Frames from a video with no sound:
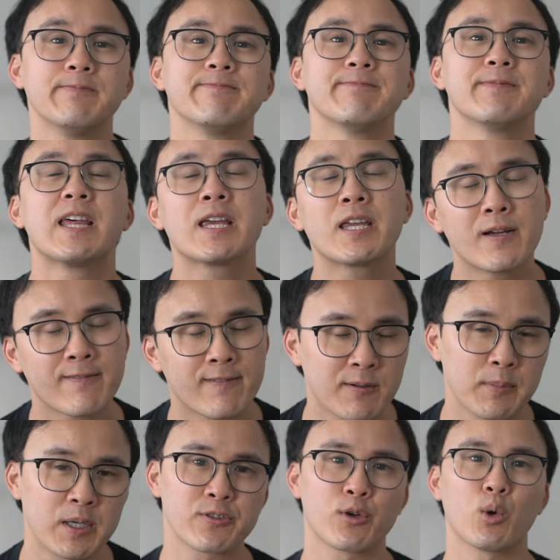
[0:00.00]
Thank you very
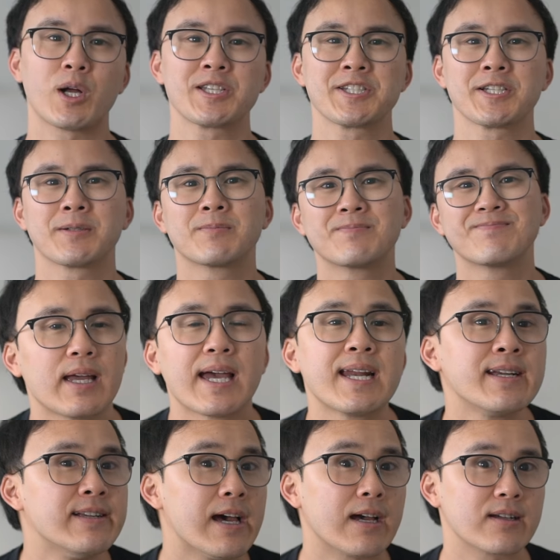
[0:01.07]
much for watching. And
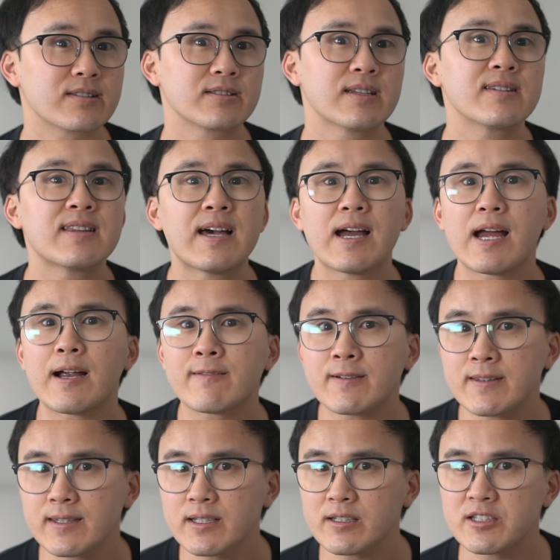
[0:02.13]
next is that
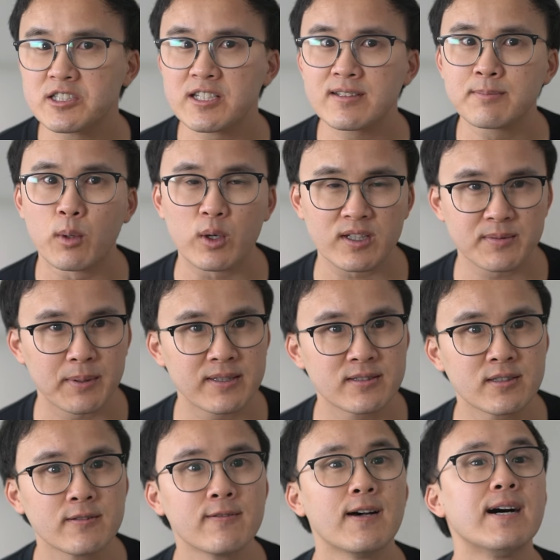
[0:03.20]
everything is just more
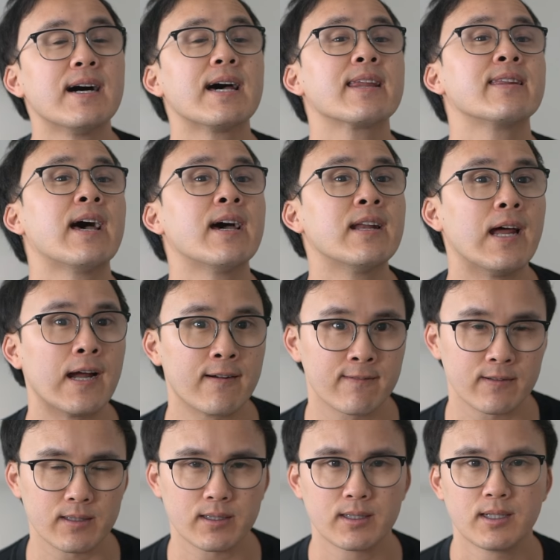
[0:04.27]
expensive than
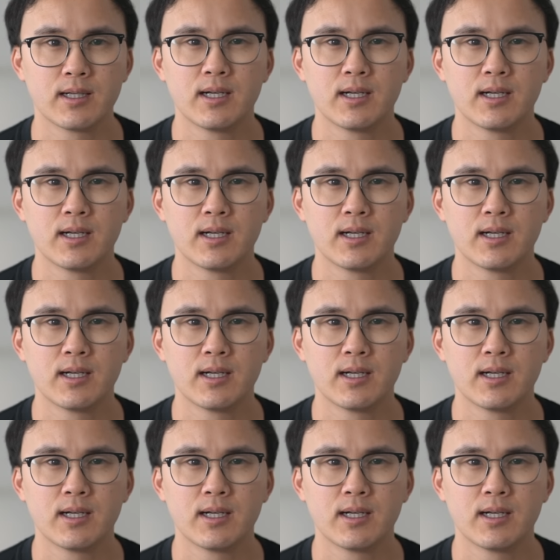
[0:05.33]
ever.